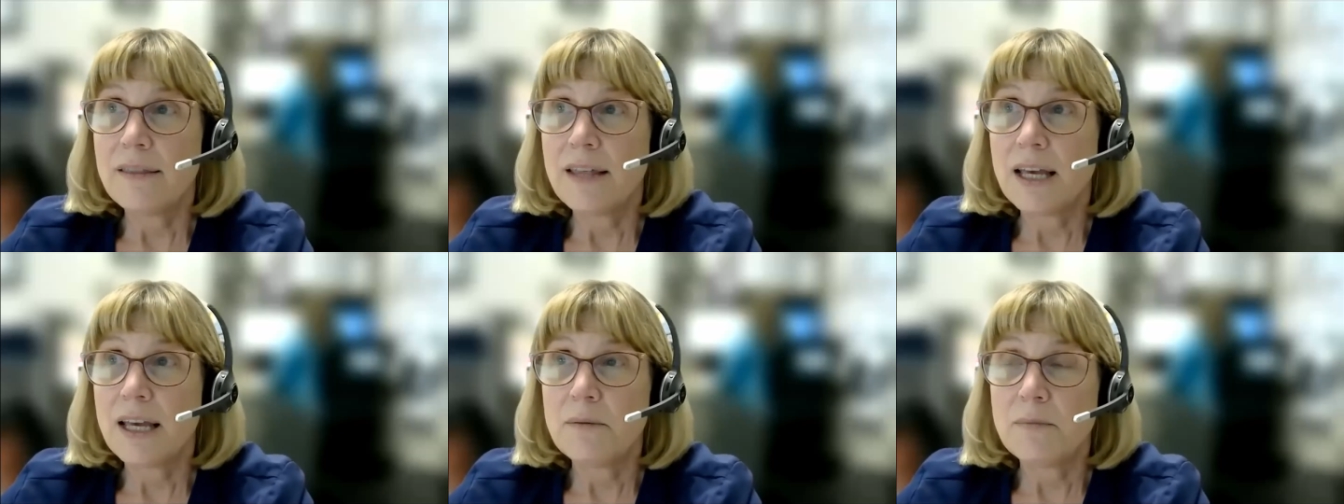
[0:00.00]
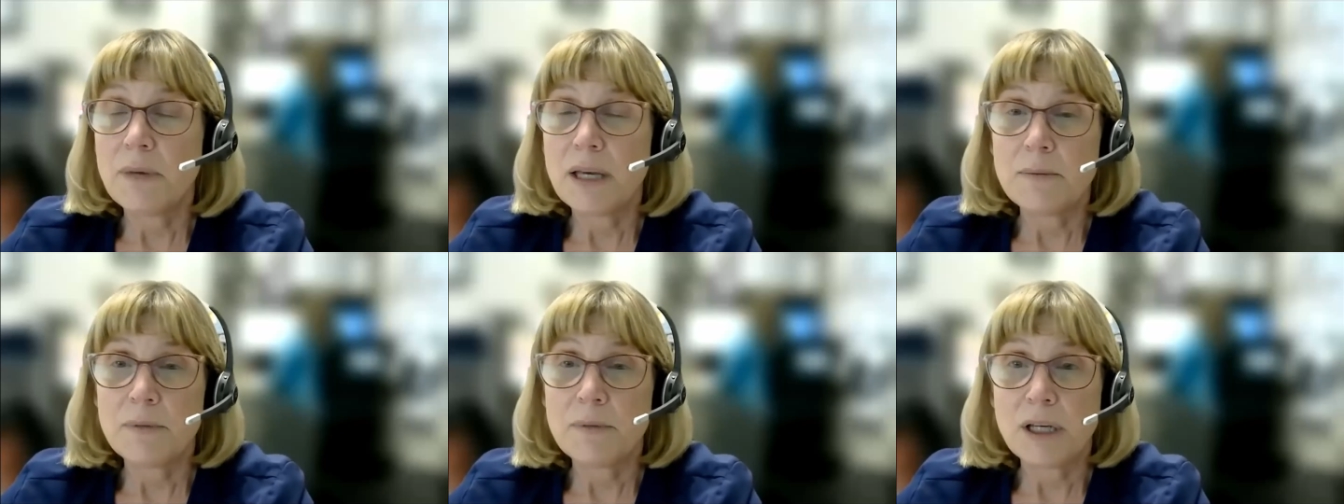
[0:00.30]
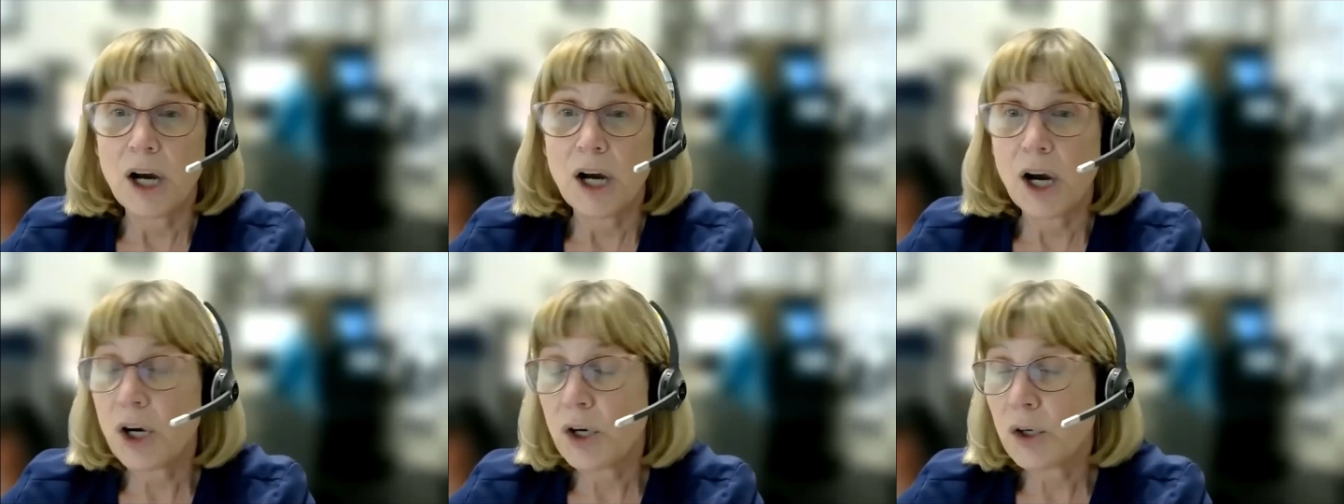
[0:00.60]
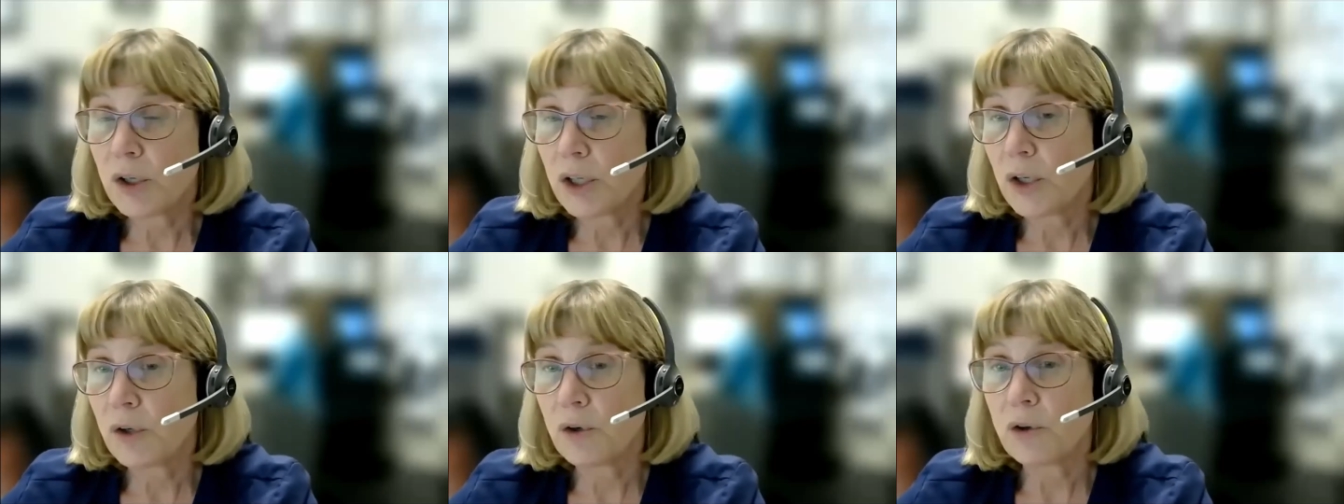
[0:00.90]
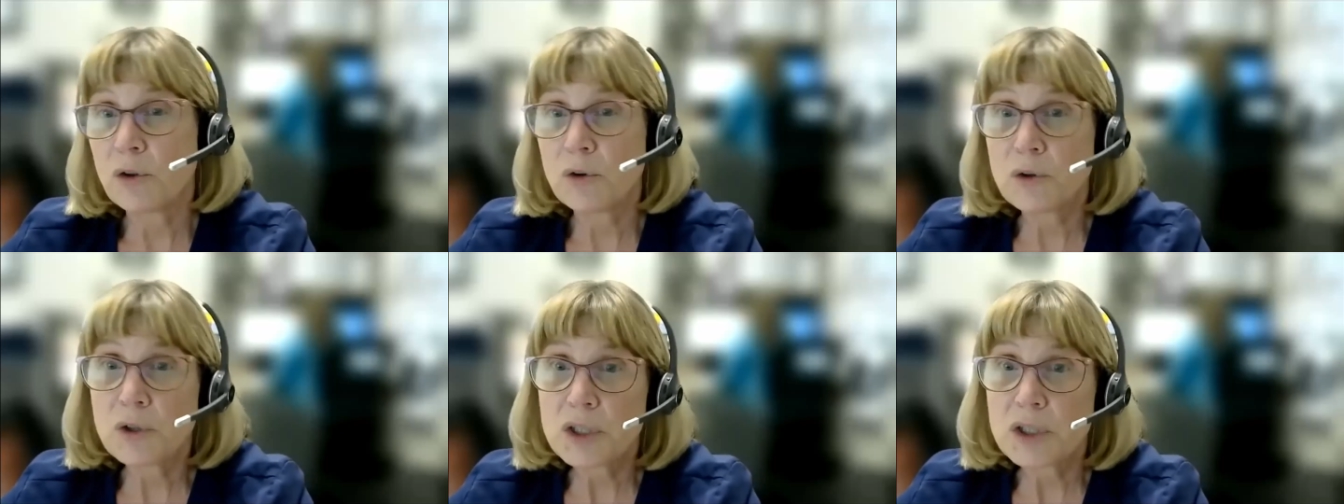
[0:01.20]
They may be hungry
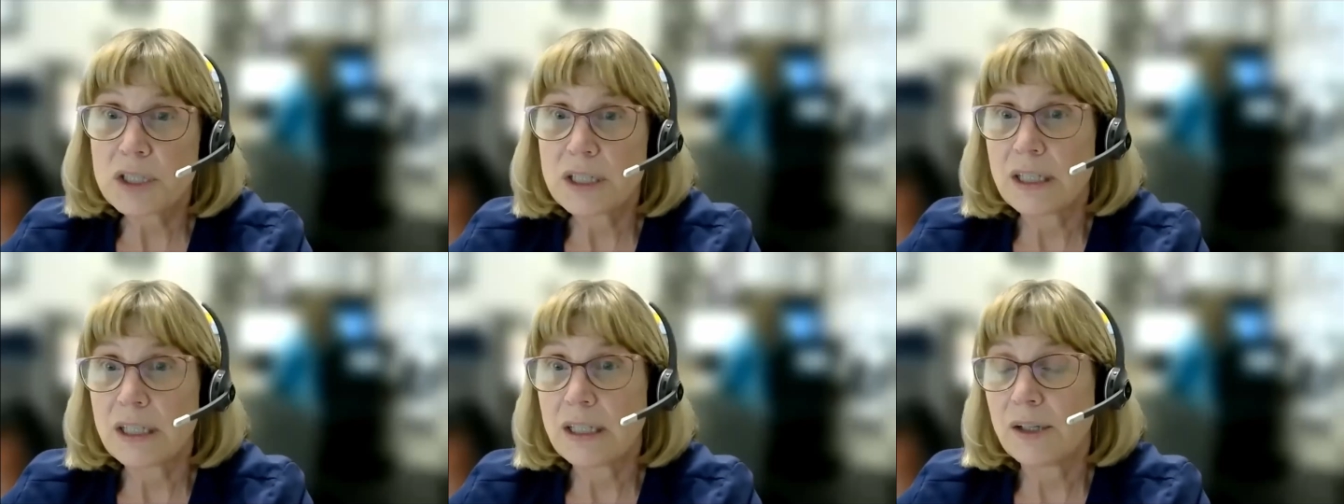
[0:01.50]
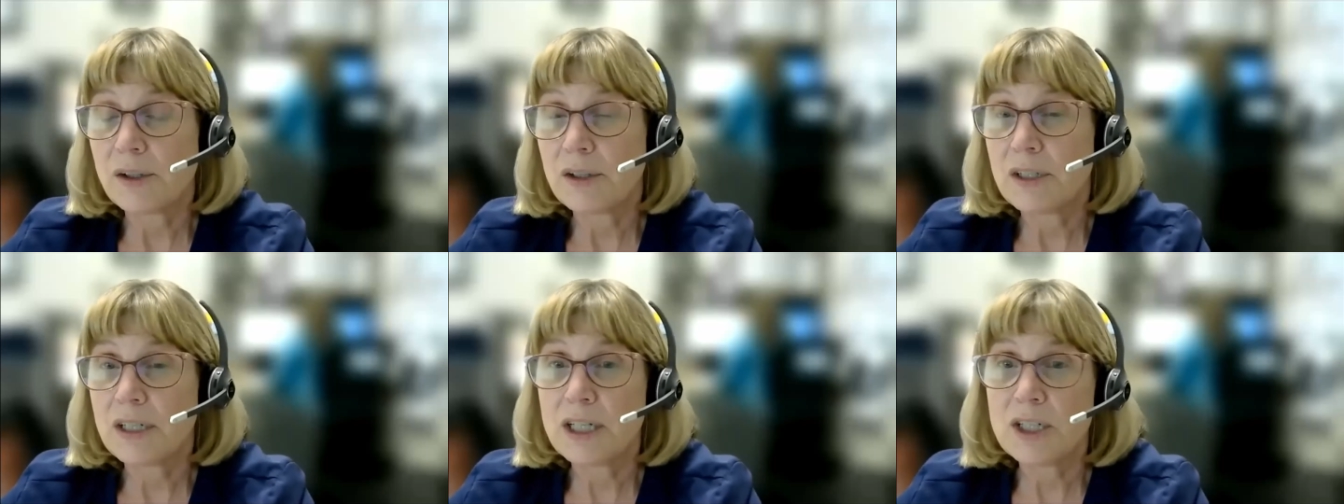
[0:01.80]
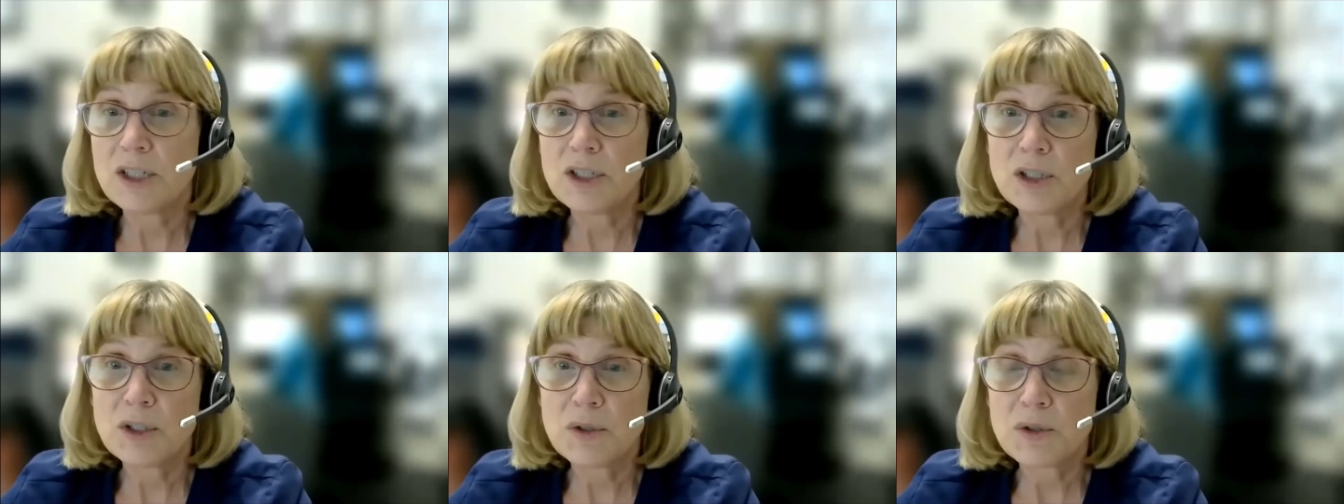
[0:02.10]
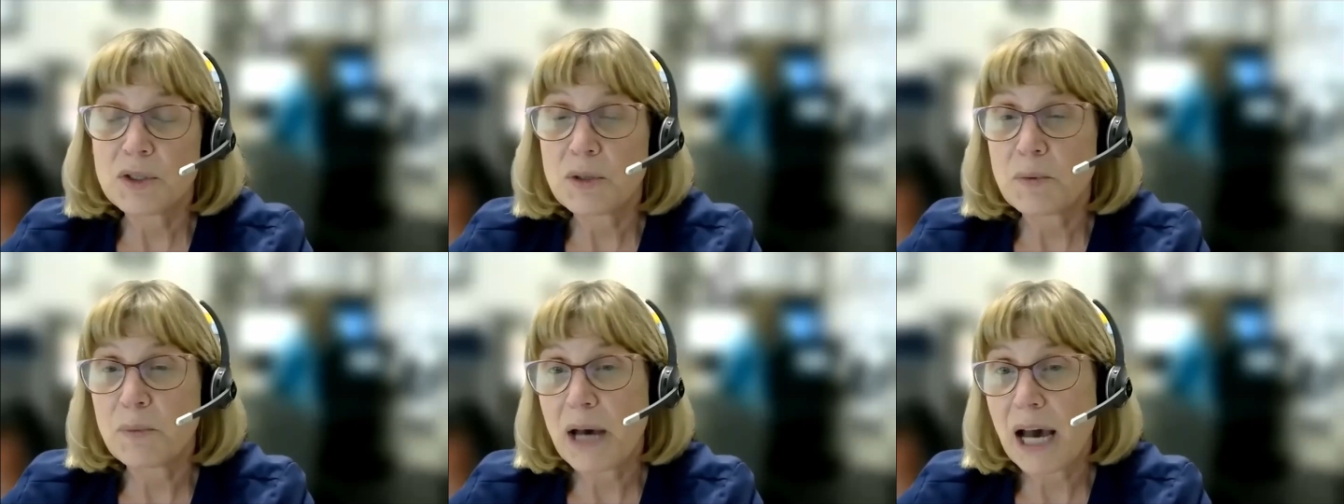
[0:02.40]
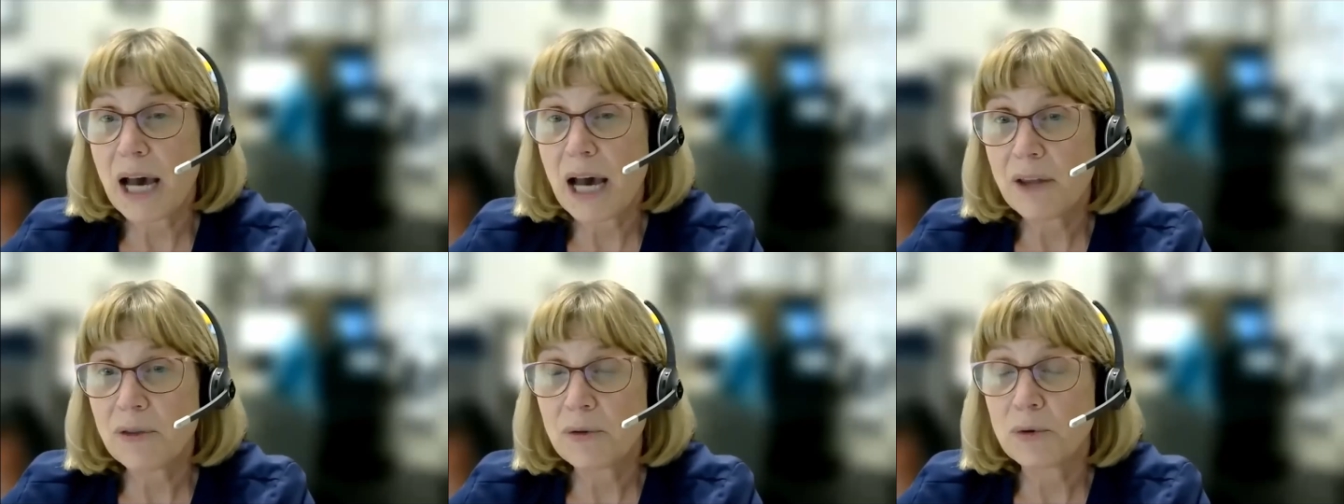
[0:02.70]
or thirsty or need to use the
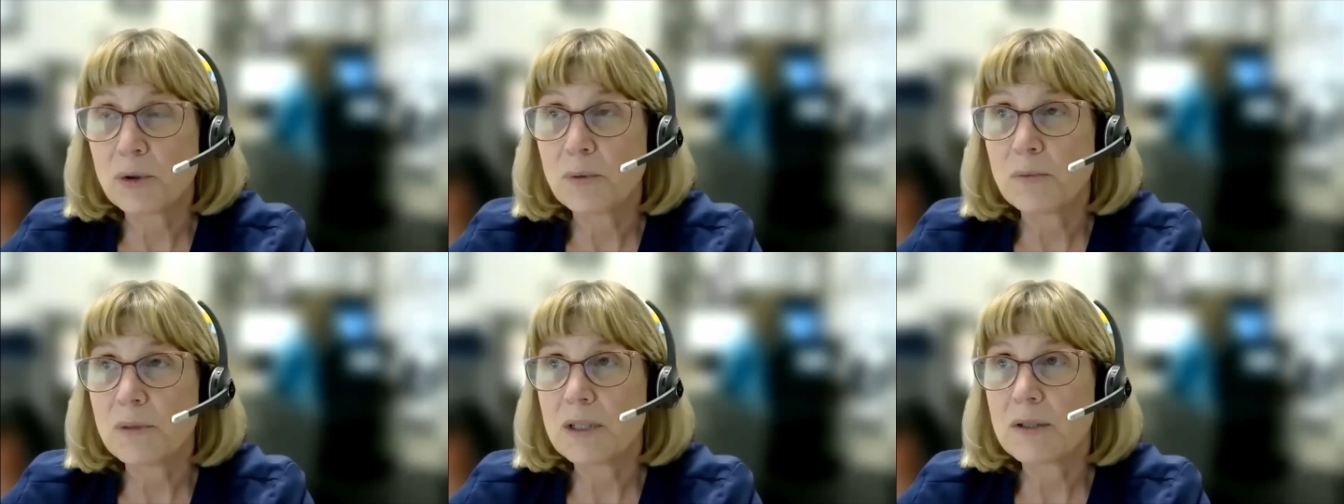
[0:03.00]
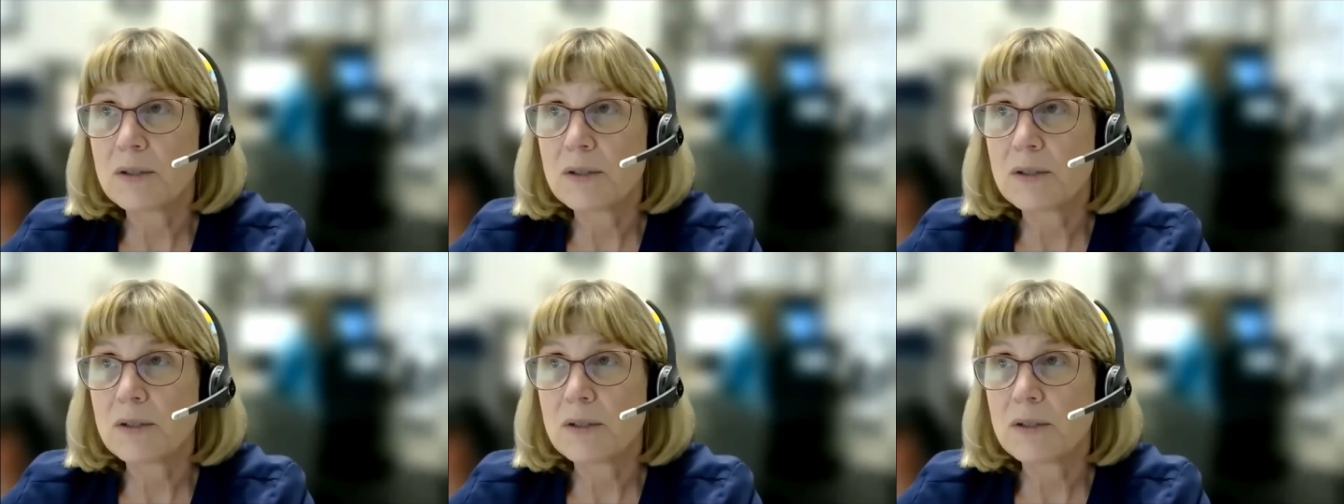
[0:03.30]
bathroom.